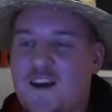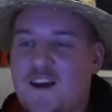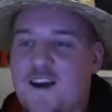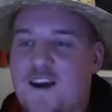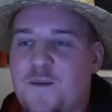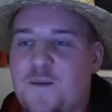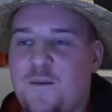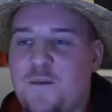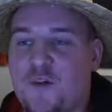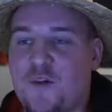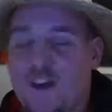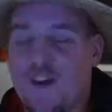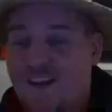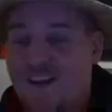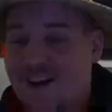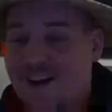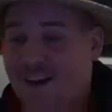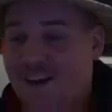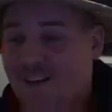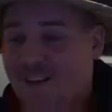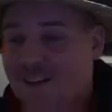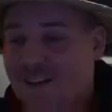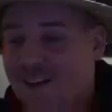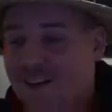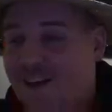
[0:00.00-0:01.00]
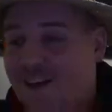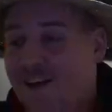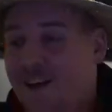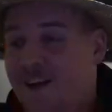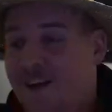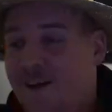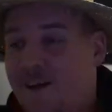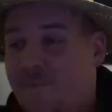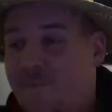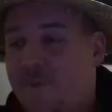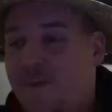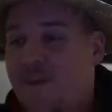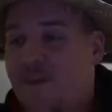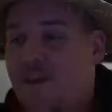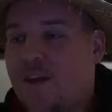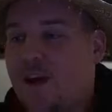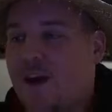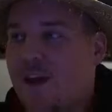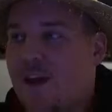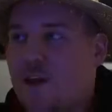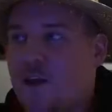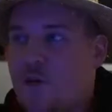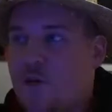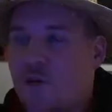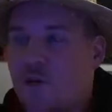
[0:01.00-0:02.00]
Pretty nice. You
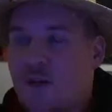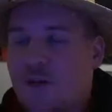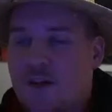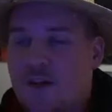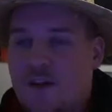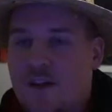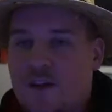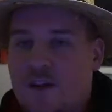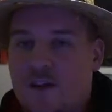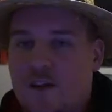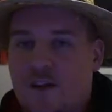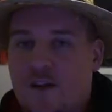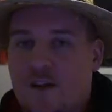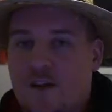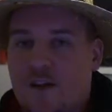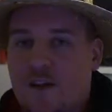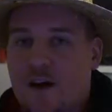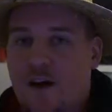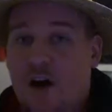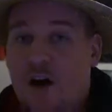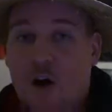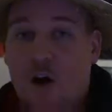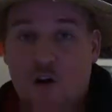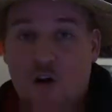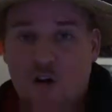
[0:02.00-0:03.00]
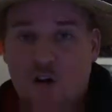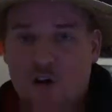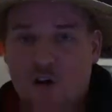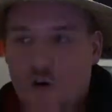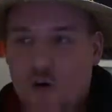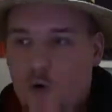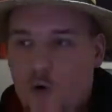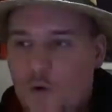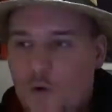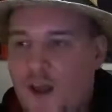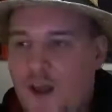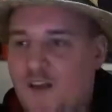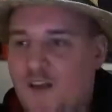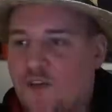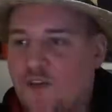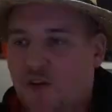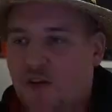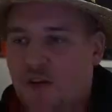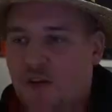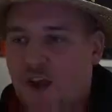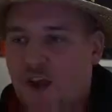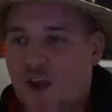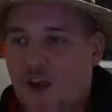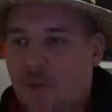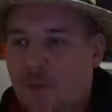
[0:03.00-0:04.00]
gotta understand that Hearthstone as a
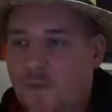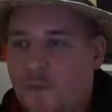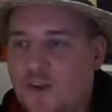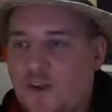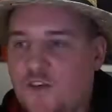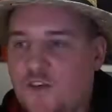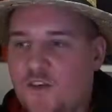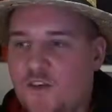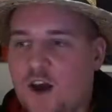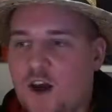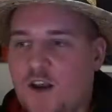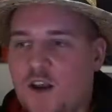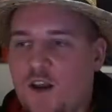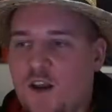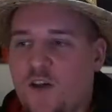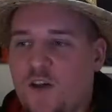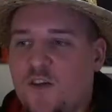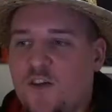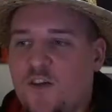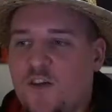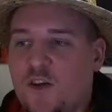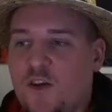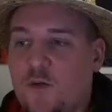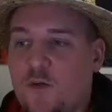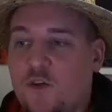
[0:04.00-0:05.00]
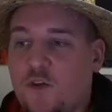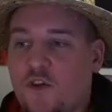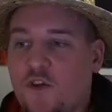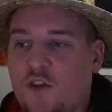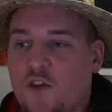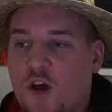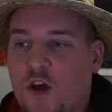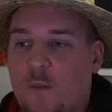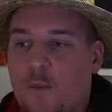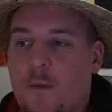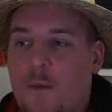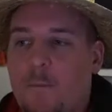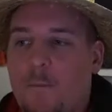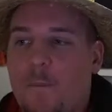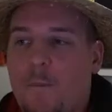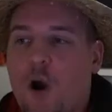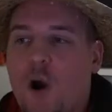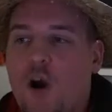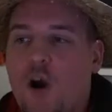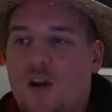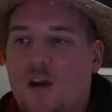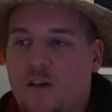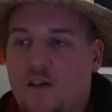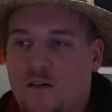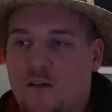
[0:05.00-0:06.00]
game is not a zero-sum
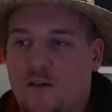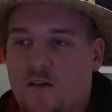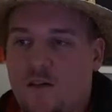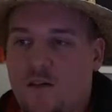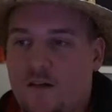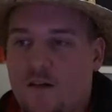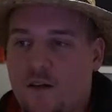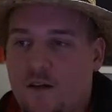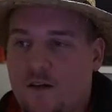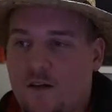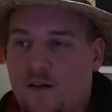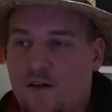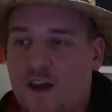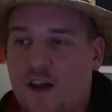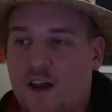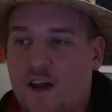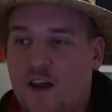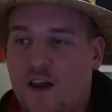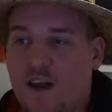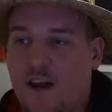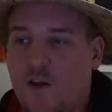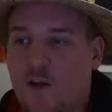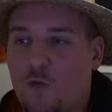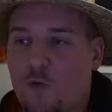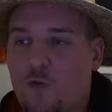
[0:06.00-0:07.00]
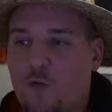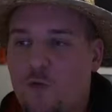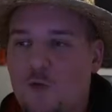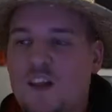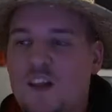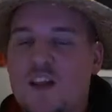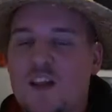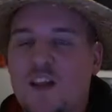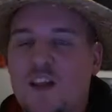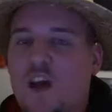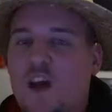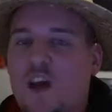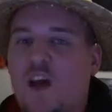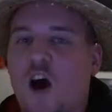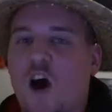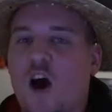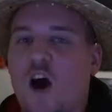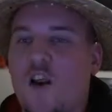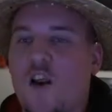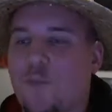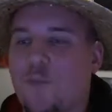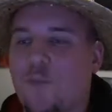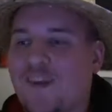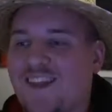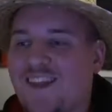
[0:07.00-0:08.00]
market. It's not a real
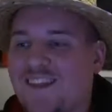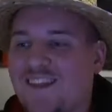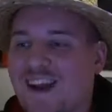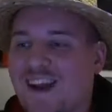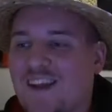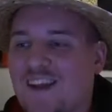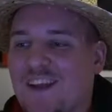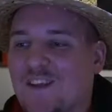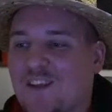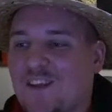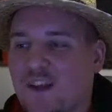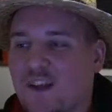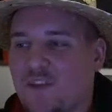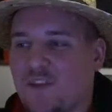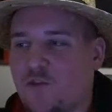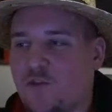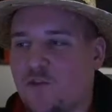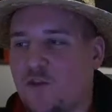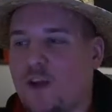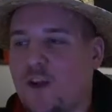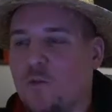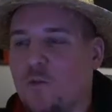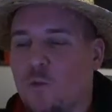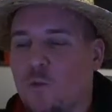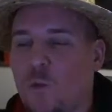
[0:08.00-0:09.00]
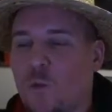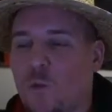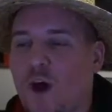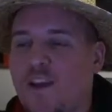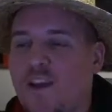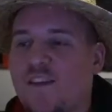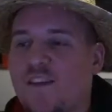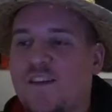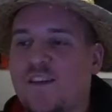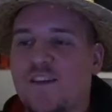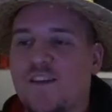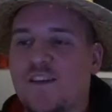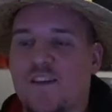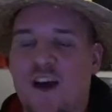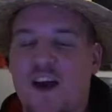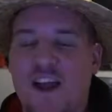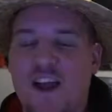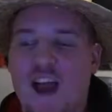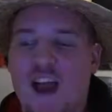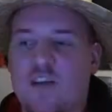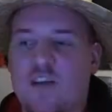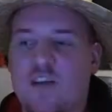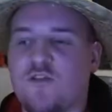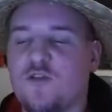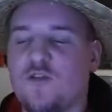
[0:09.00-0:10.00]
economy in that sense, right? One does not
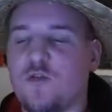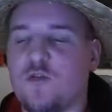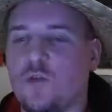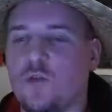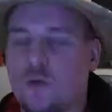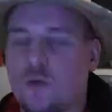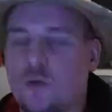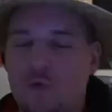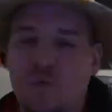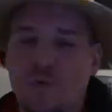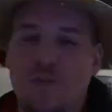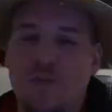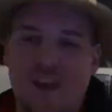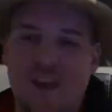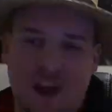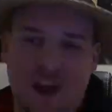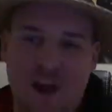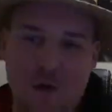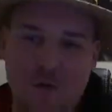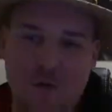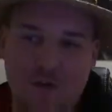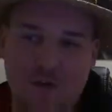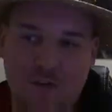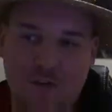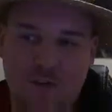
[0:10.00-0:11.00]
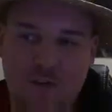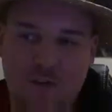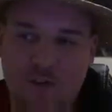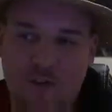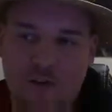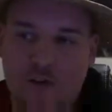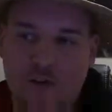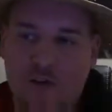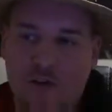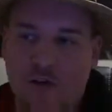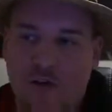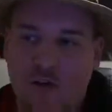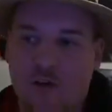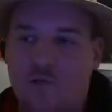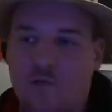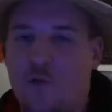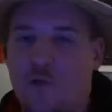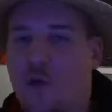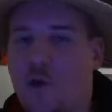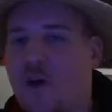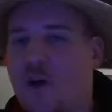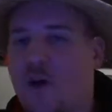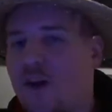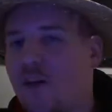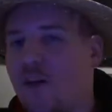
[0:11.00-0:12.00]
have to lose out
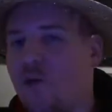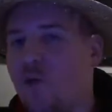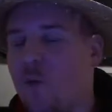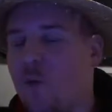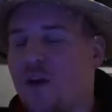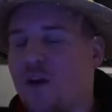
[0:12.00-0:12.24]
for another one